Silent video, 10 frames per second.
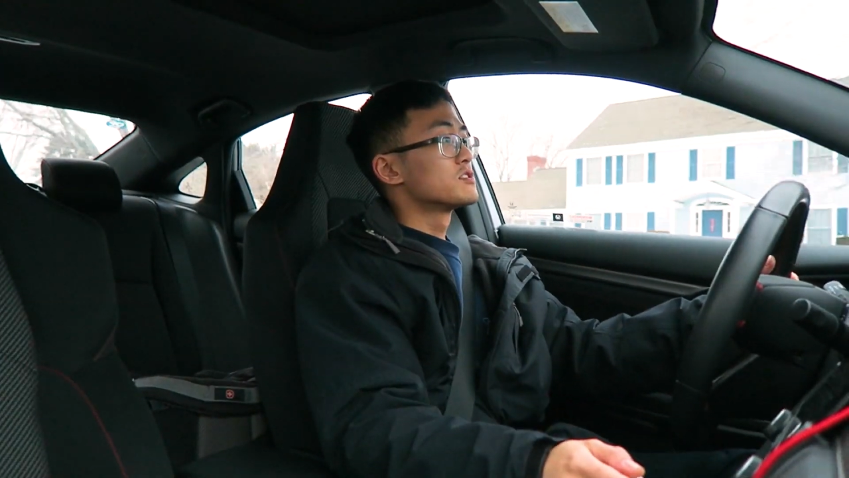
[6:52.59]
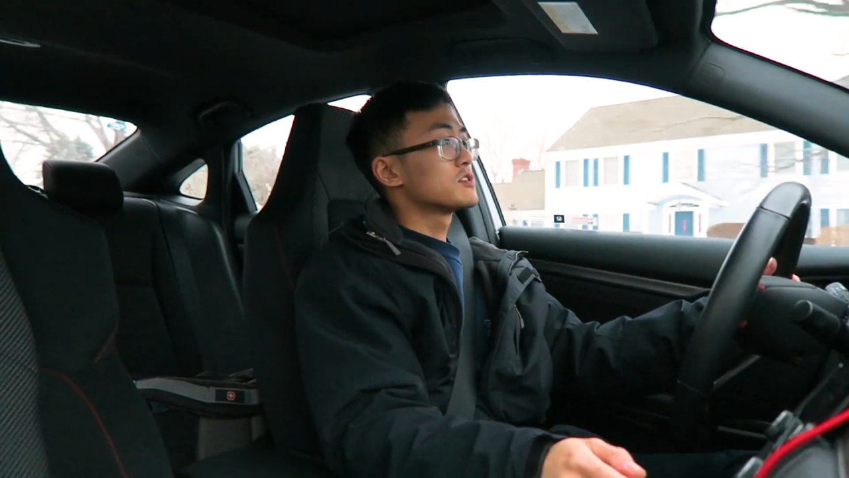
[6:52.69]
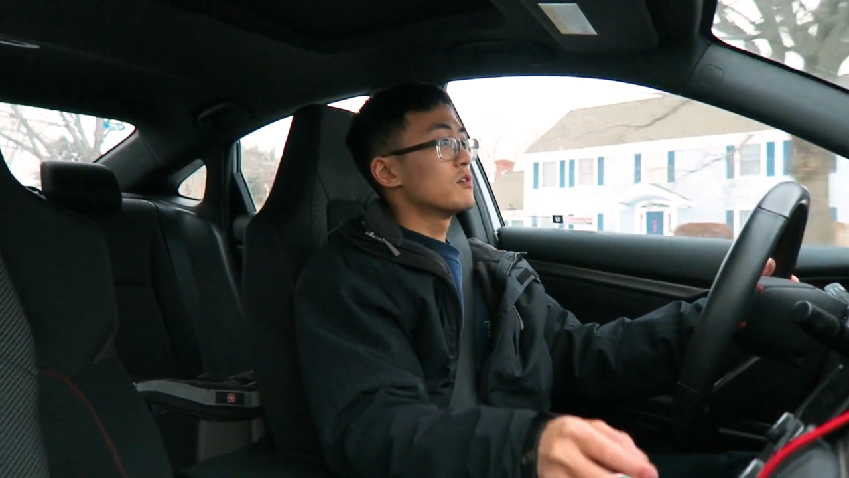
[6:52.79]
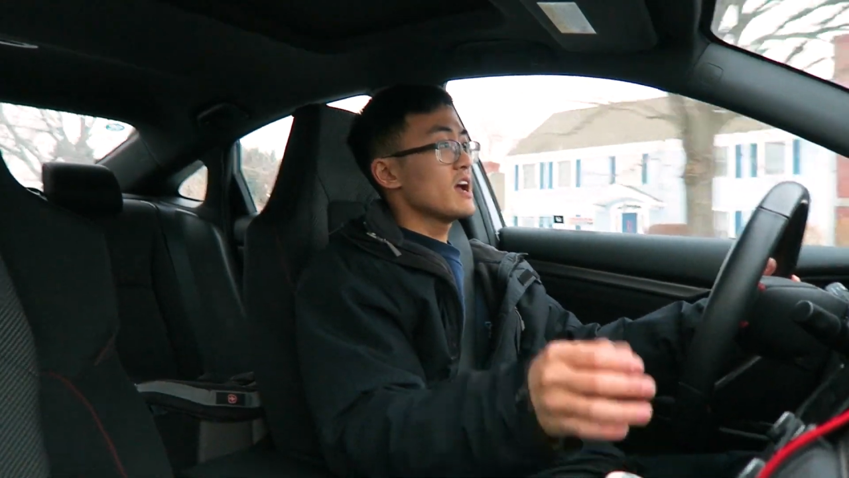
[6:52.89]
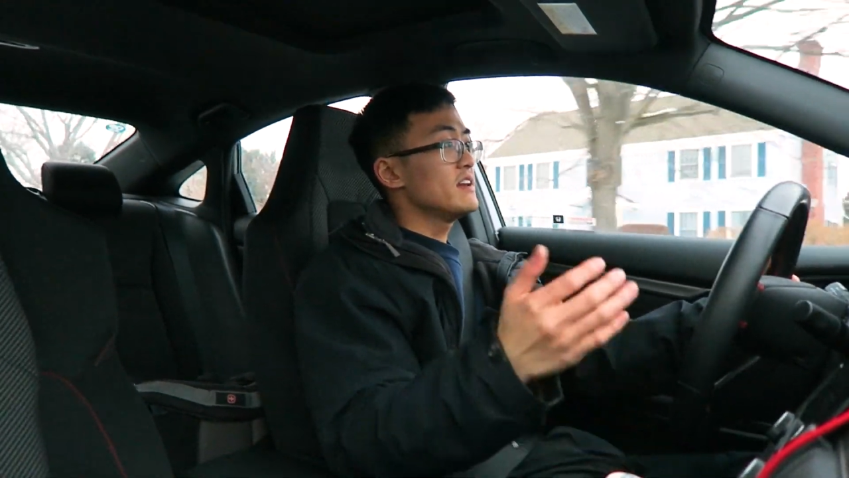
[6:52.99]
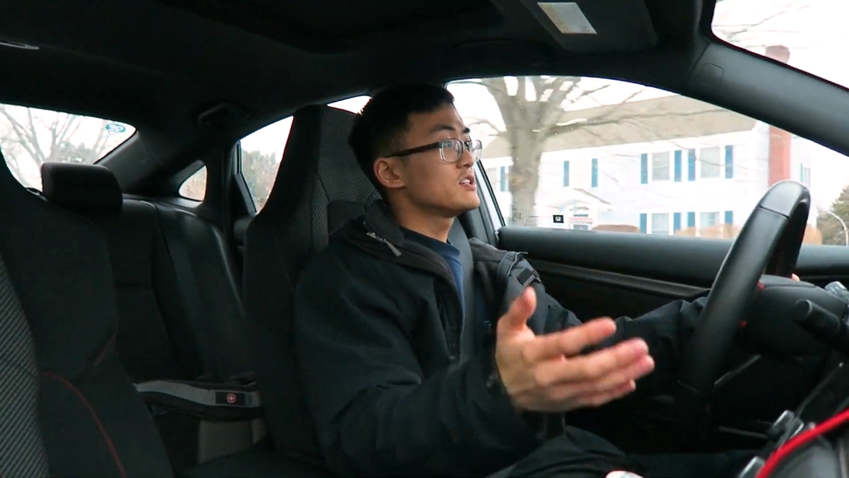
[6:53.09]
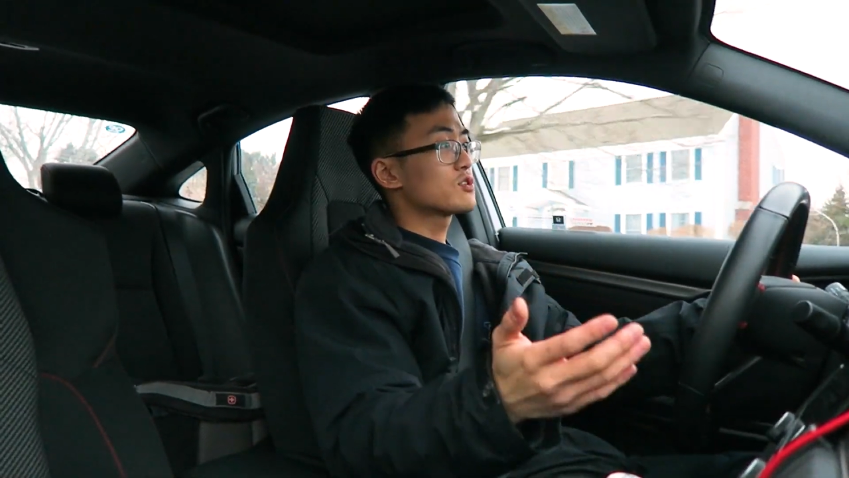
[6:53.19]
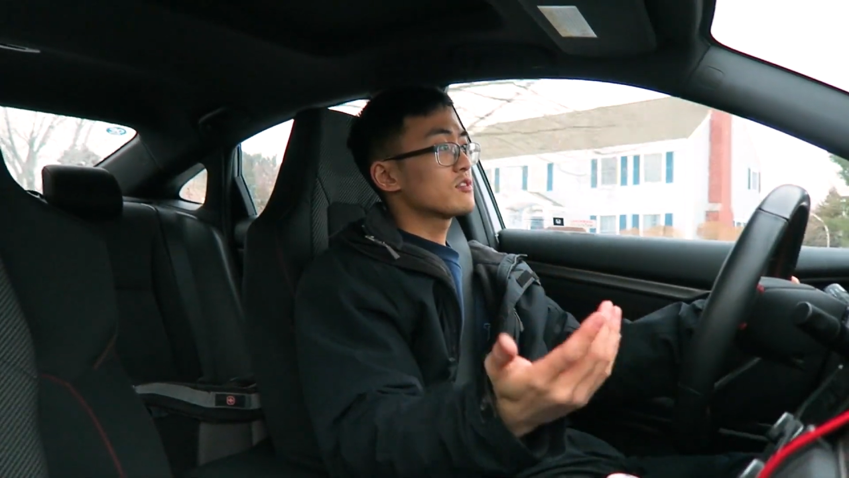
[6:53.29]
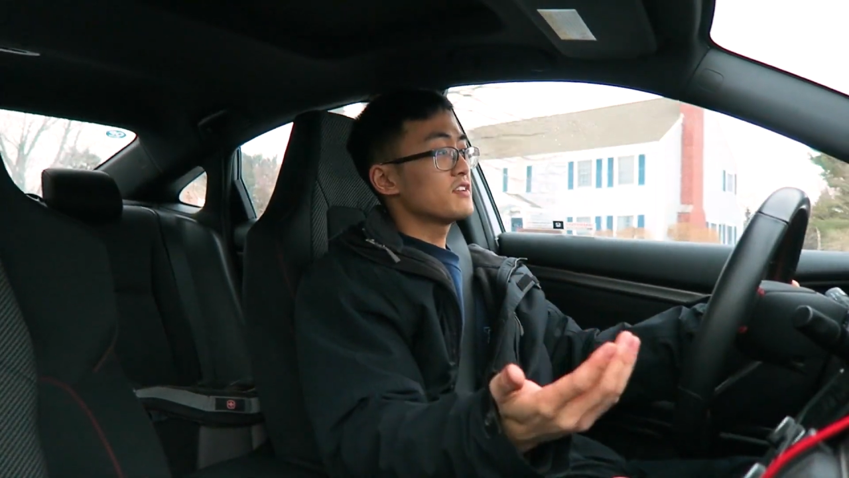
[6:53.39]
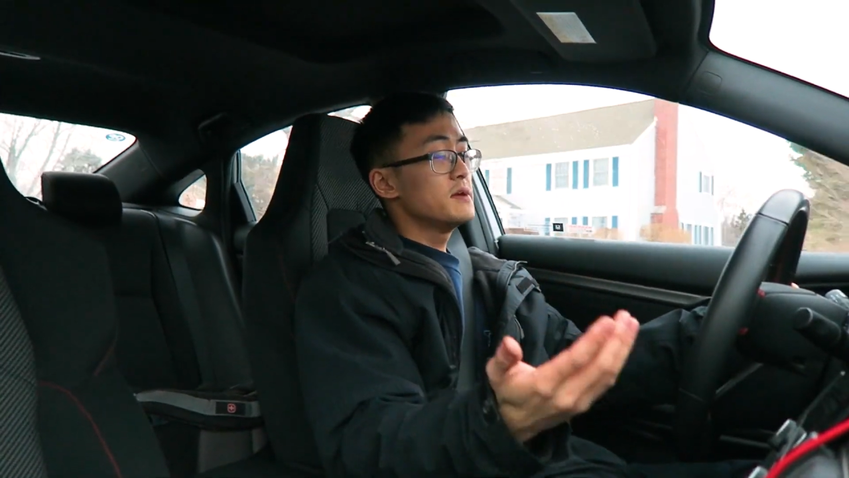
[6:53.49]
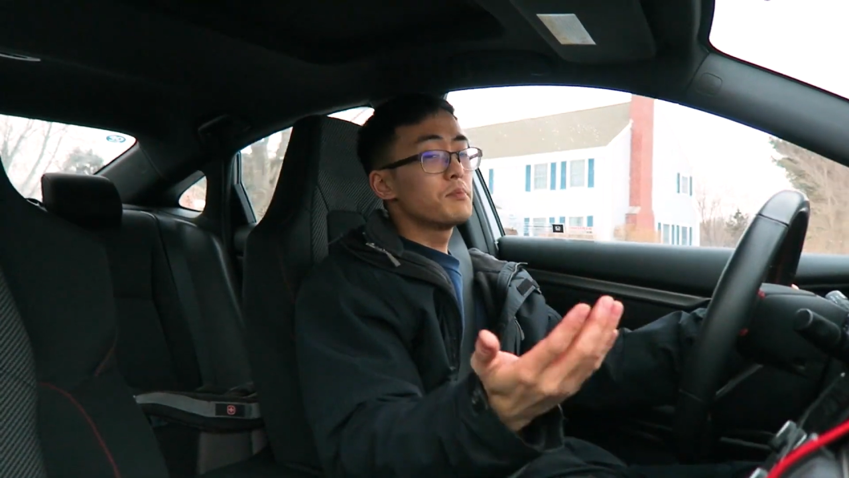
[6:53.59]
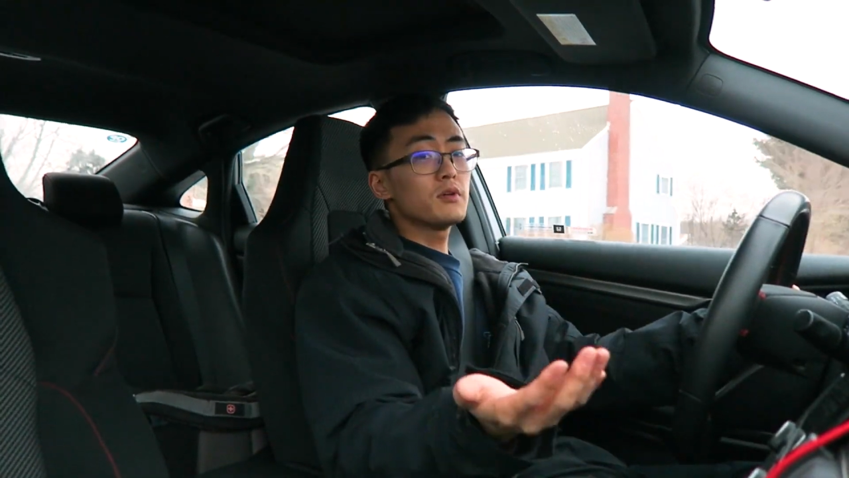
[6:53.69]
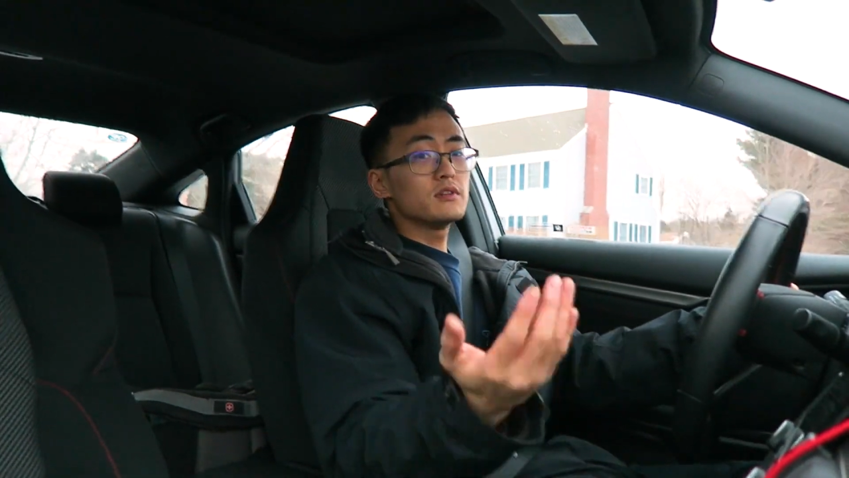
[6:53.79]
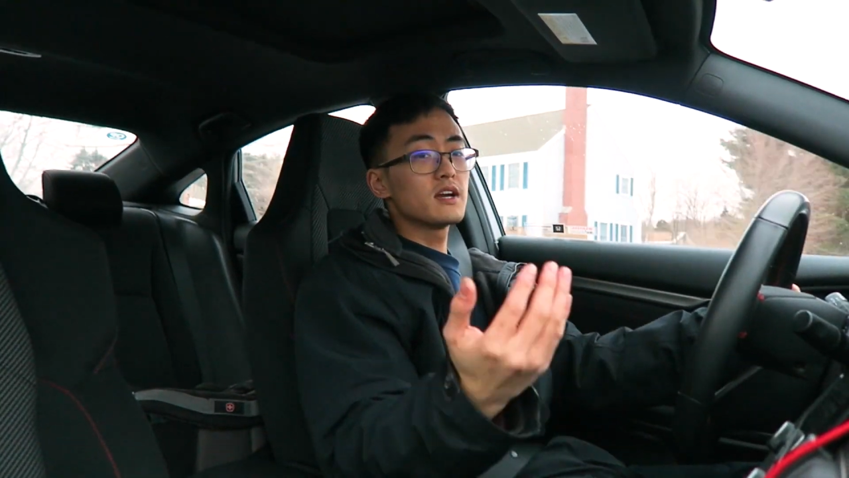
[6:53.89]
So any sort of input